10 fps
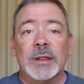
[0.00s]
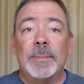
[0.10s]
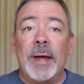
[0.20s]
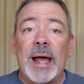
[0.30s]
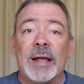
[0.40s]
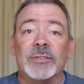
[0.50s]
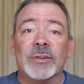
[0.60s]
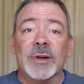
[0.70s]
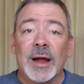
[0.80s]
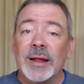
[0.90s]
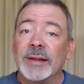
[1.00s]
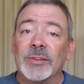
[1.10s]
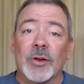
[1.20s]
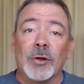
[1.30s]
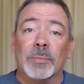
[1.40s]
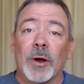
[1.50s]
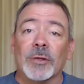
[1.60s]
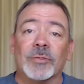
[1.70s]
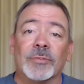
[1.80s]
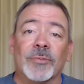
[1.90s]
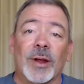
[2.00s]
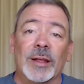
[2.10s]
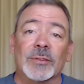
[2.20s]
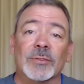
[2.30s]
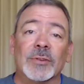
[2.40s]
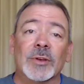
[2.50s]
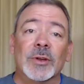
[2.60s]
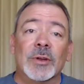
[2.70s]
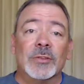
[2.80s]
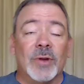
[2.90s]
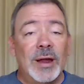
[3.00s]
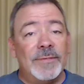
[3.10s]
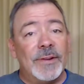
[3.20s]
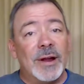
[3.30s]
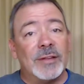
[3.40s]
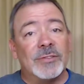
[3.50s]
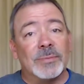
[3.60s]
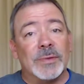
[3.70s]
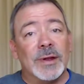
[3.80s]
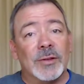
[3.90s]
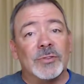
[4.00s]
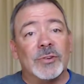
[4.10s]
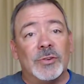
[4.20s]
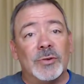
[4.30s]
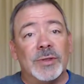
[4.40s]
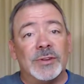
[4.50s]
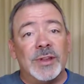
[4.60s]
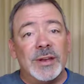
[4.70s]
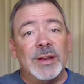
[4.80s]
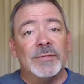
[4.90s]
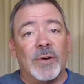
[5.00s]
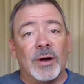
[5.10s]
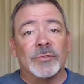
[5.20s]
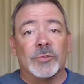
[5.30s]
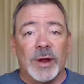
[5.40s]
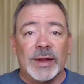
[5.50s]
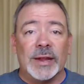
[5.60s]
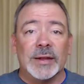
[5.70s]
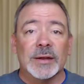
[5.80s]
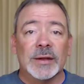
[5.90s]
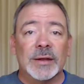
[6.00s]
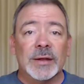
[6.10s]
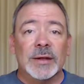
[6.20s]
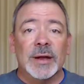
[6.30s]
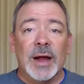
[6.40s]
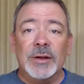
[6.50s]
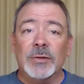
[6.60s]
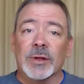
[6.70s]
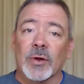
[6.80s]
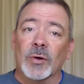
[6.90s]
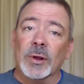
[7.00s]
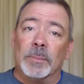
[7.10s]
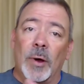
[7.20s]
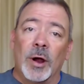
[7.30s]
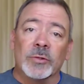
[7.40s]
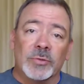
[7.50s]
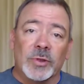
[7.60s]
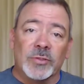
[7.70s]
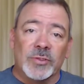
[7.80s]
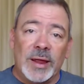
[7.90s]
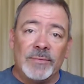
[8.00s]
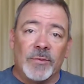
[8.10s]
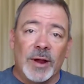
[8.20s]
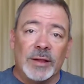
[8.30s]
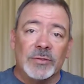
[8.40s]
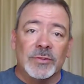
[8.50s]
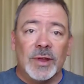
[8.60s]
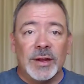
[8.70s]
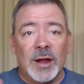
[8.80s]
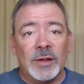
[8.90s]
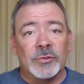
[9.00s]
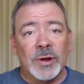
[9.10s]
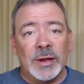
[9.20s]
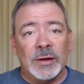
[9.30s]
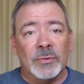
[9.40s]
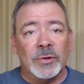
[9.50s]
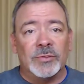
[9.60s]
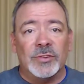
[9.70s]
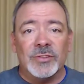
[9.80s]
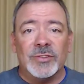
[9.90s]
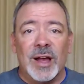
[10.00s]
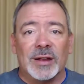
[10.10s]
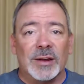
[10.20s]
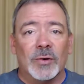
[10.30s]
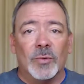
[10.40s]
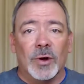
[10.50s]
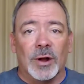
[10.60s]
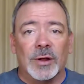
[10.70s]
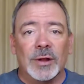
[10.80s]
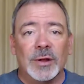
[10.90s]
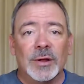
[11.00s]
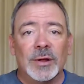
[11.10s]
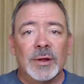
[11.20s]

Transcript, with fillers: In the past, I liked to go to bars with friends, so I had to figure out something else to do that didn't involve drinking. I knew that going to bars with those same friends and not drinking was just not going to work.